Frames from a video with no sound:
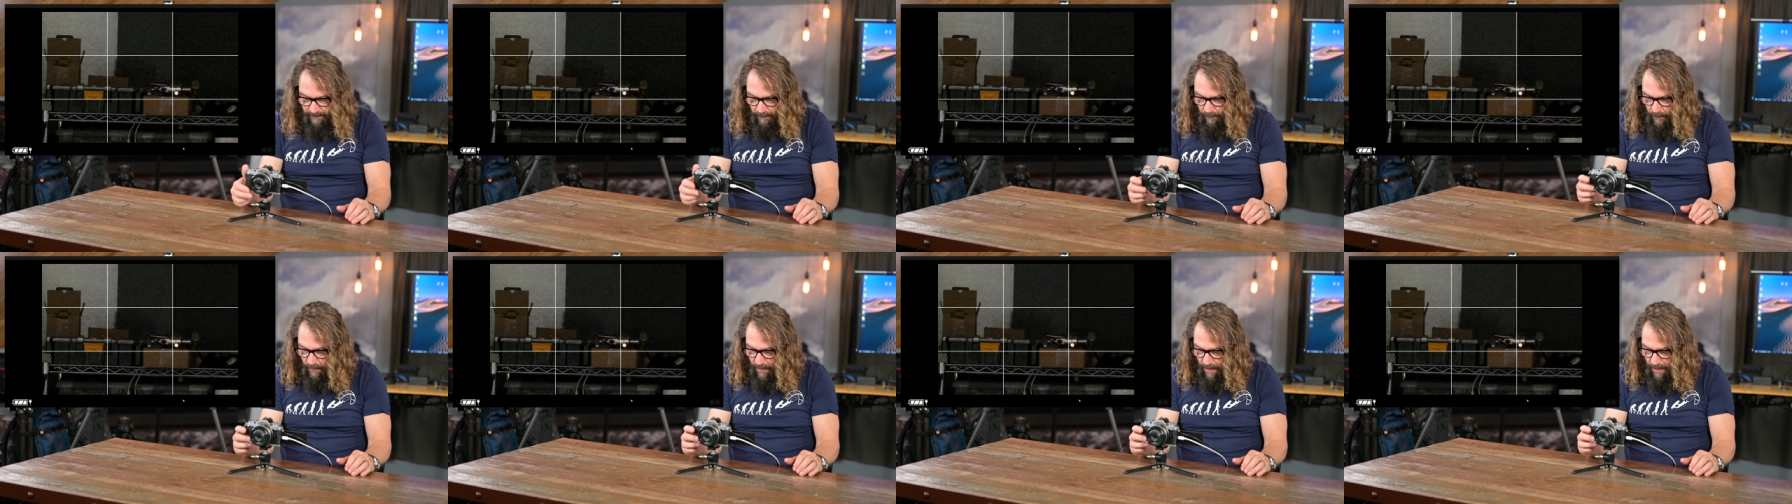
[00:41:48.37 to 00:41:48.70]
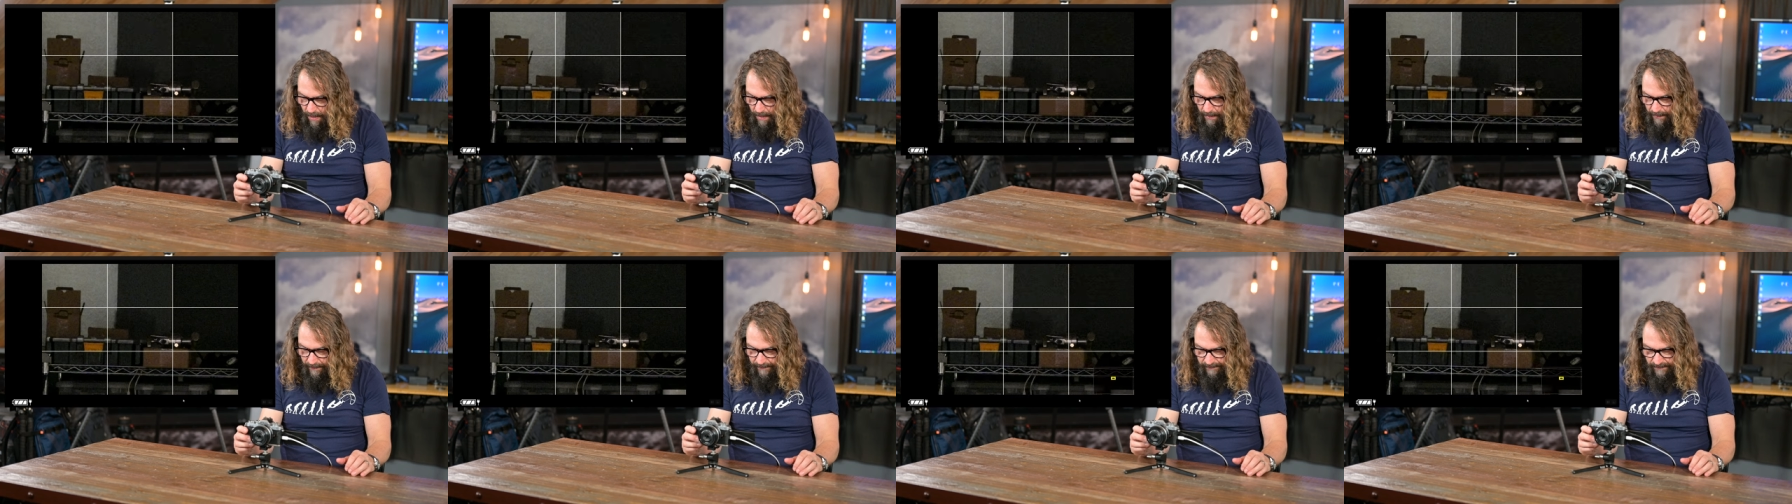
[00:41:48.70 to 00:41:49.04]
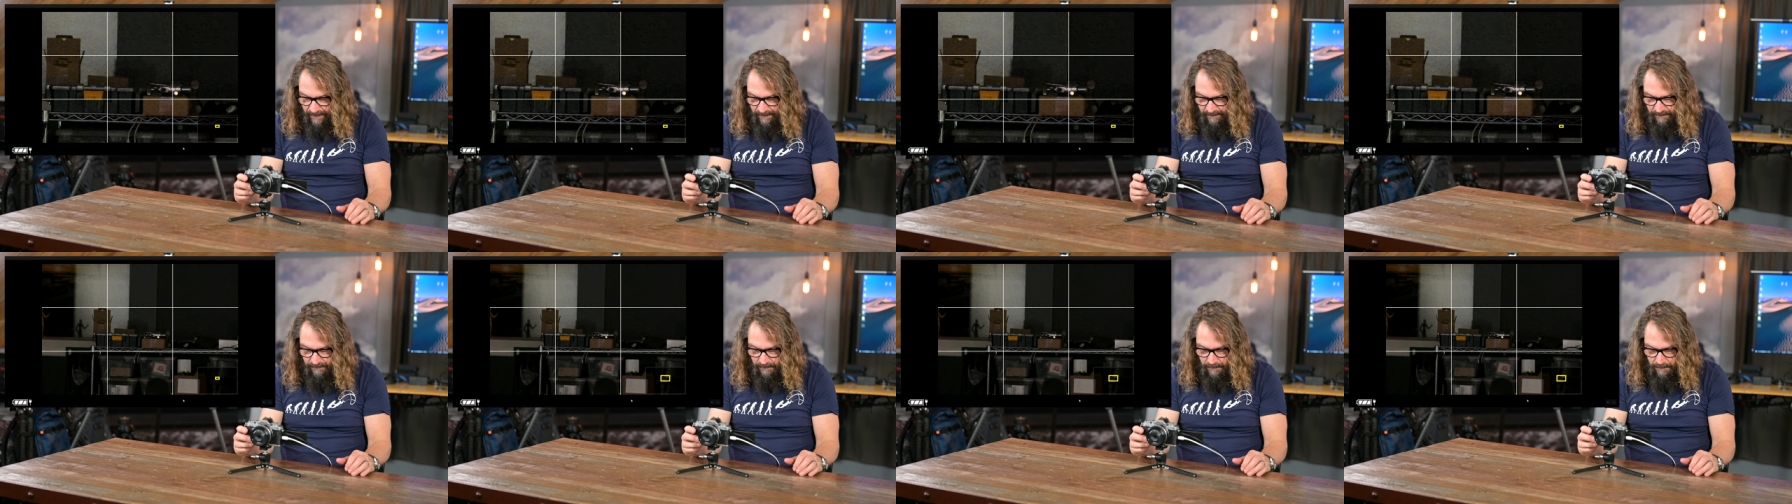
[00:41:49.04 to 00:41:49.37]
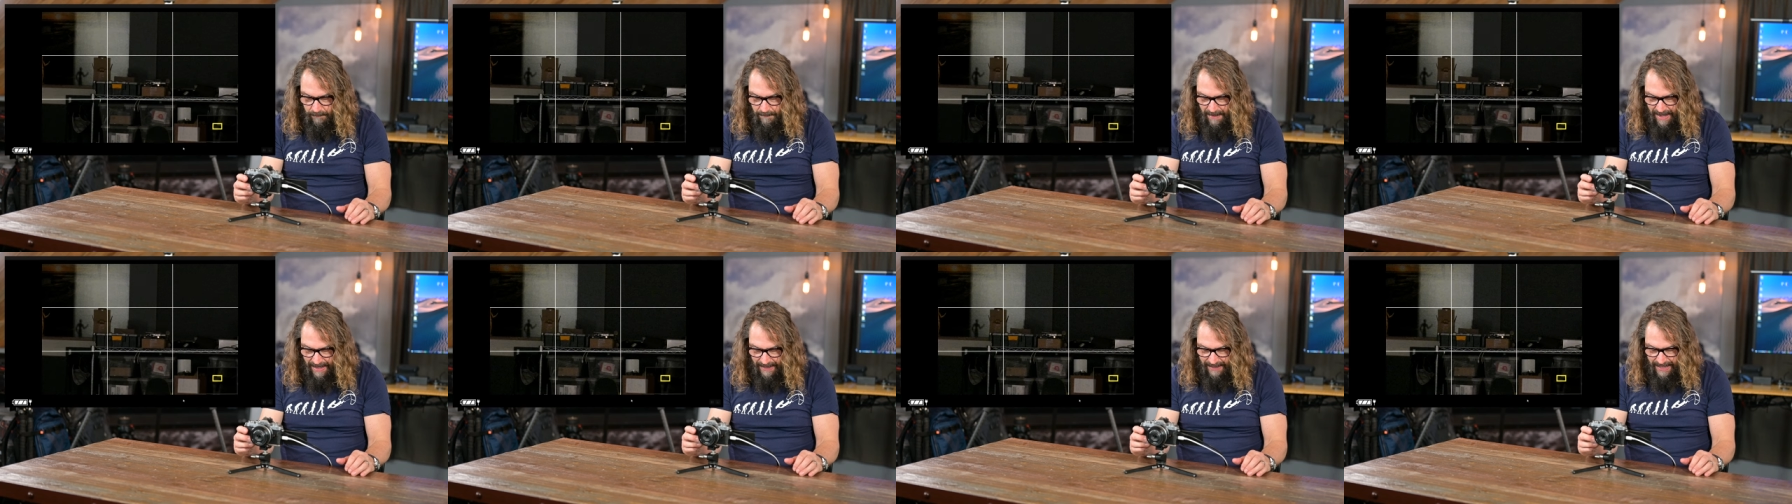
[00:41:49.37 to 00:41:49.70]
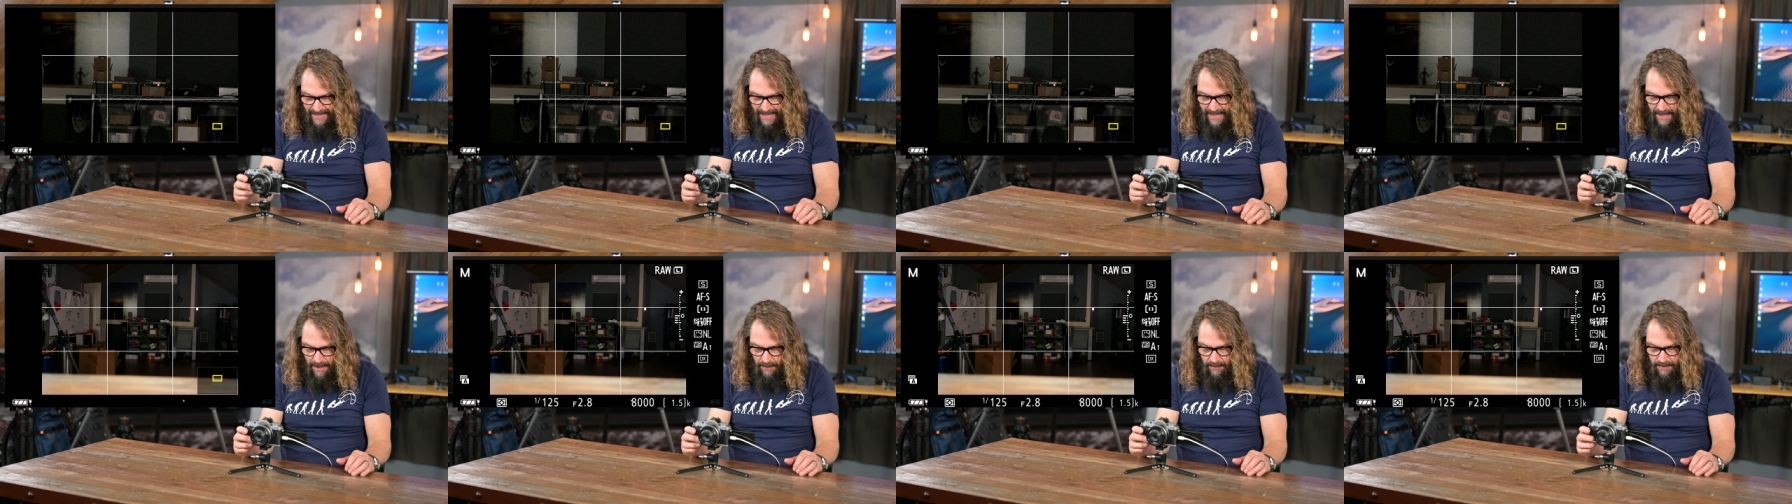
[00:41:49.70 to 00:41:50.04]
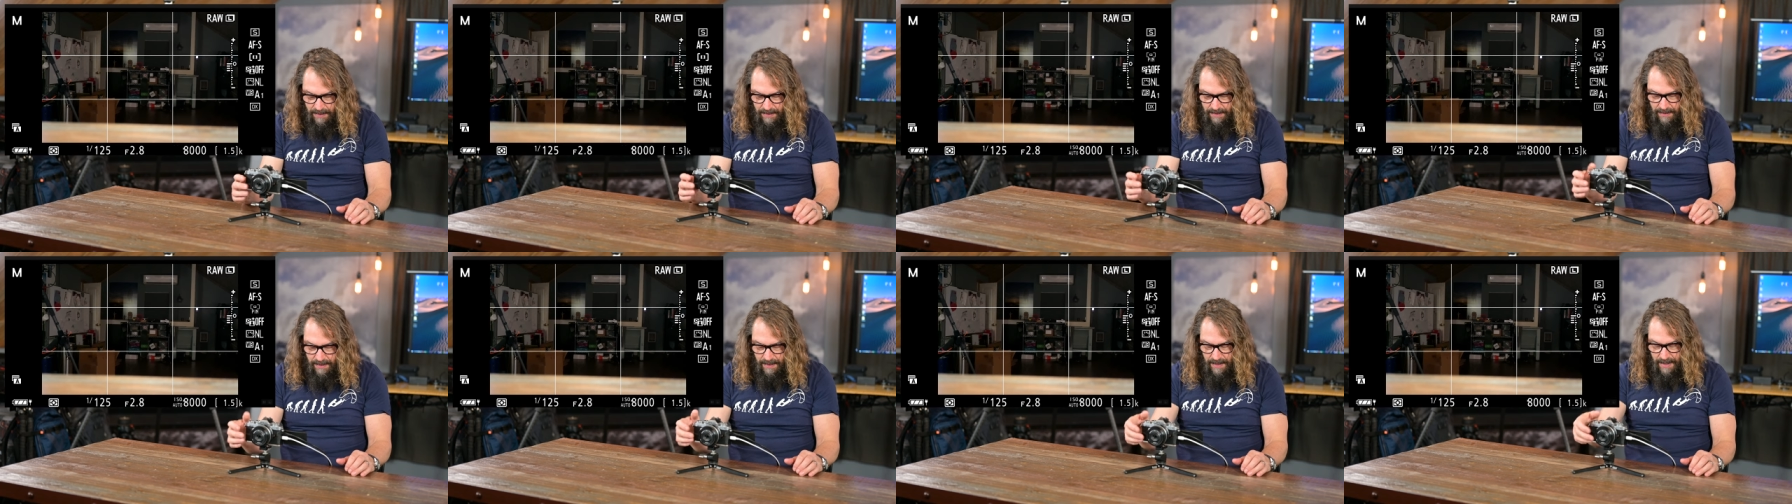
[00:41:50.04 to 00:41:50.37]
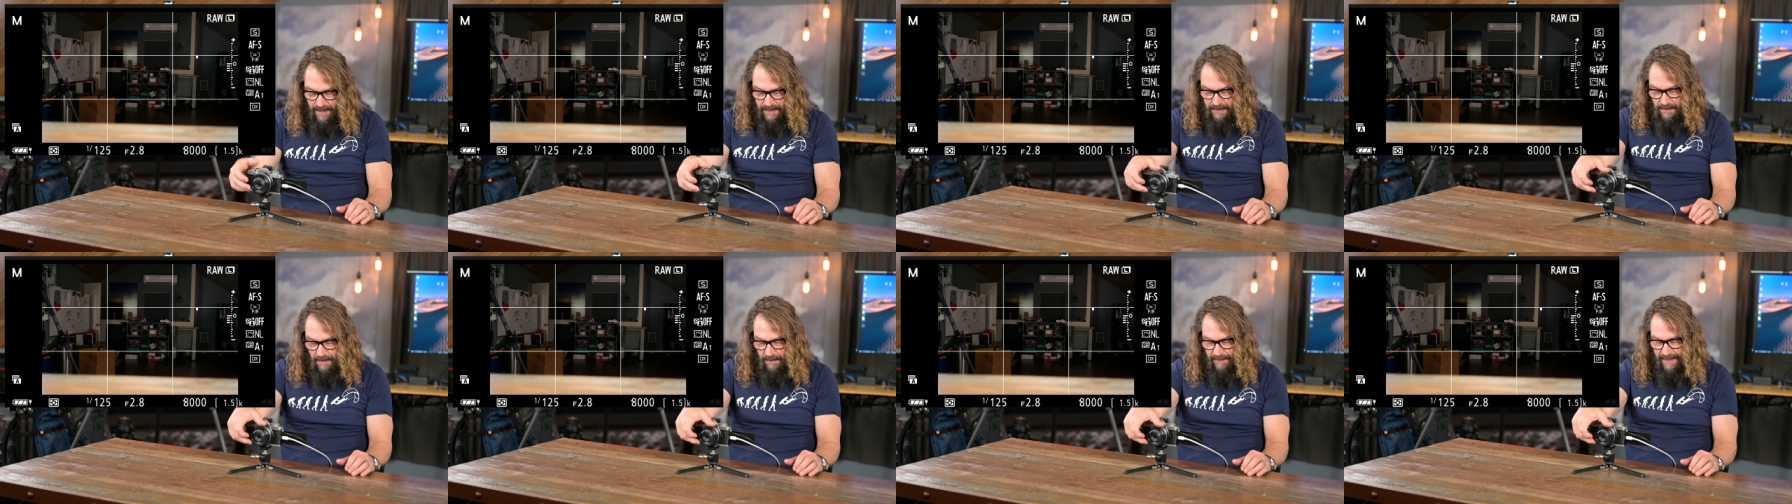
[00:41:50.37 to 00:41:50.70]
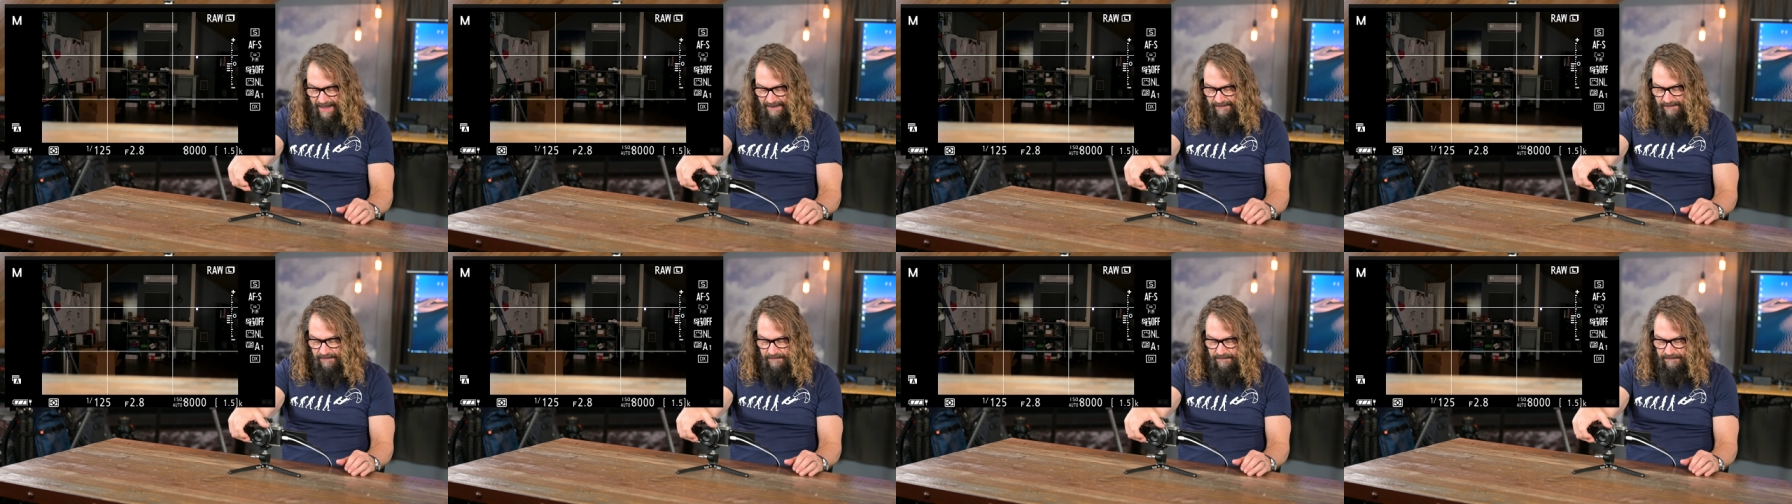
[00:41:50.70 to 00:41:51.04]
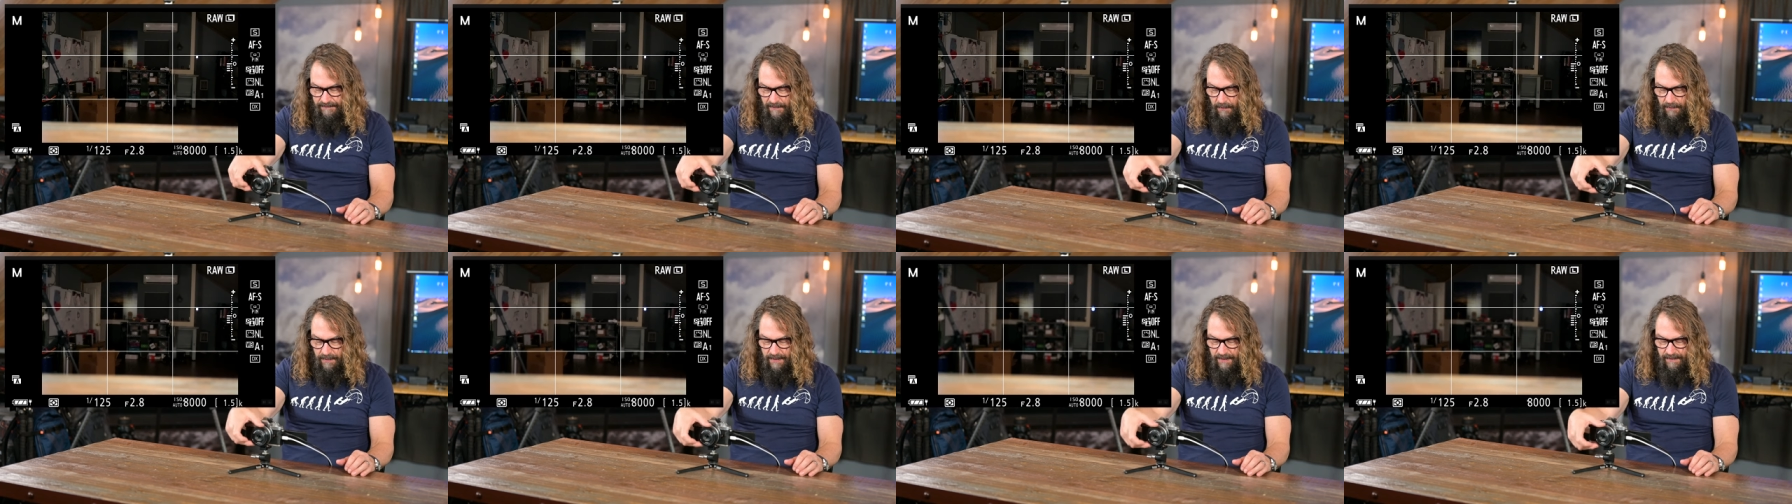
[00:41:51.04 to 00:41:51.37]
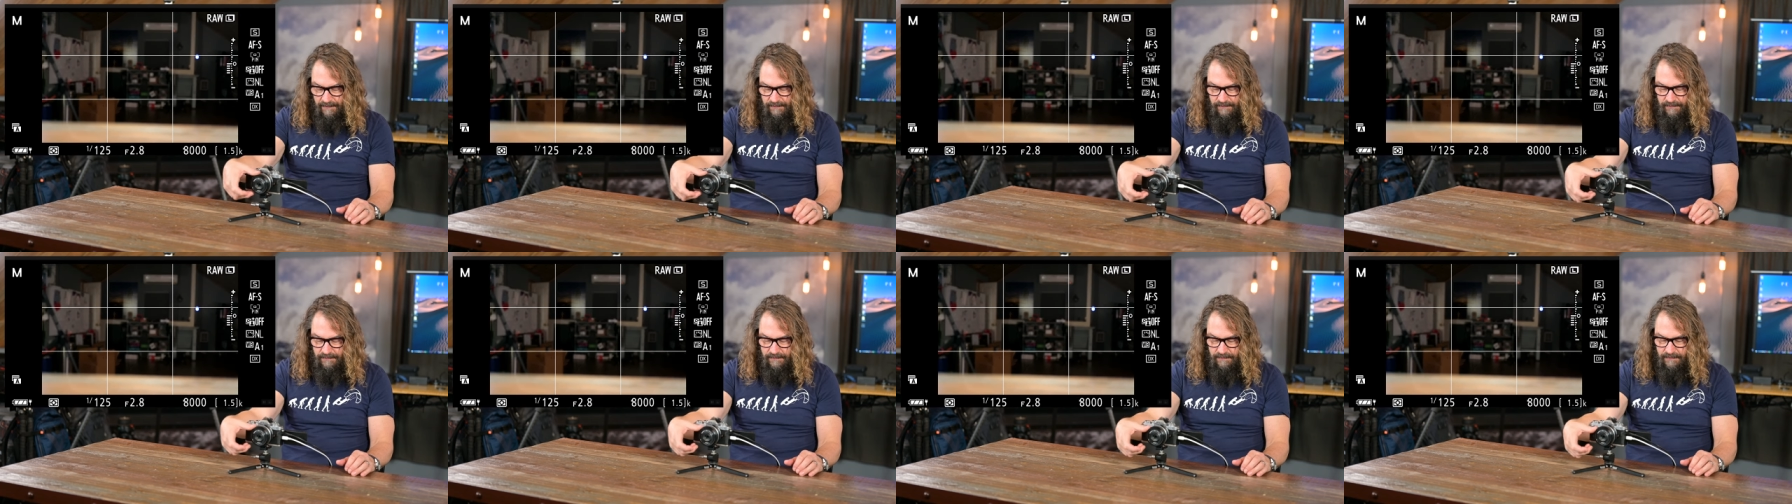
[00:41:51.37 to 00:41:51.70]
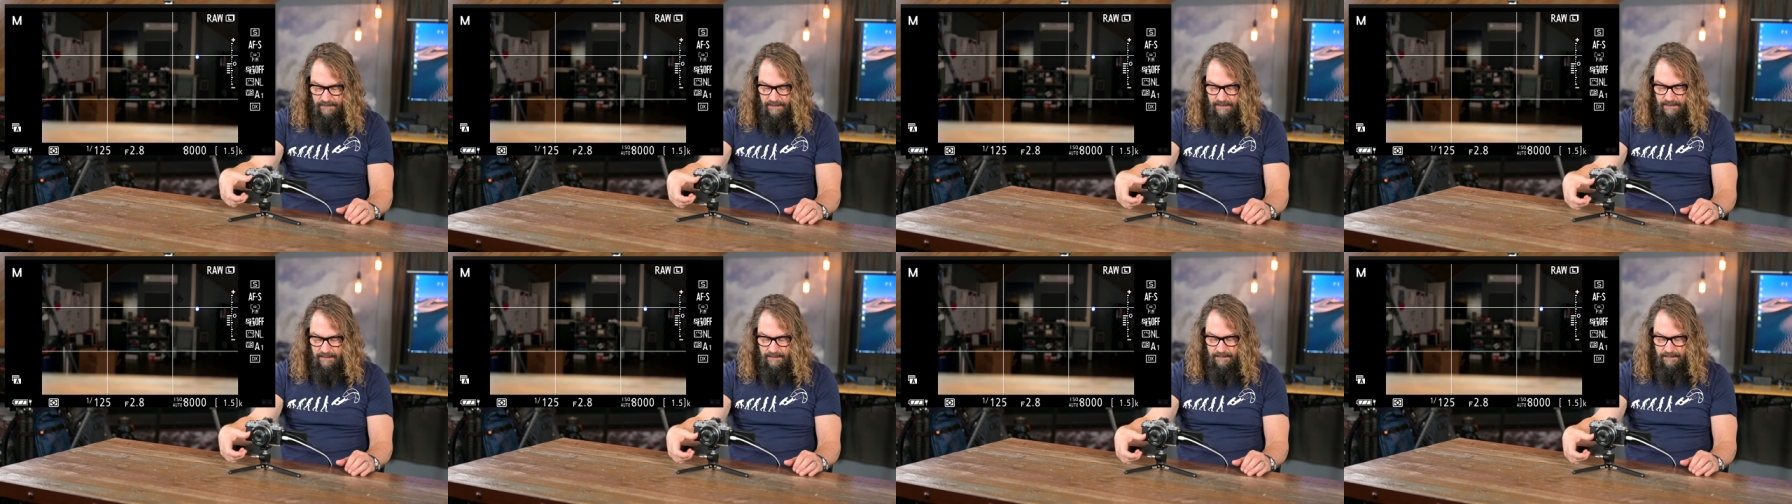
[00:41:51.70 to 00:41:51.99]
the wall as I zoom back out. I know that's in focus.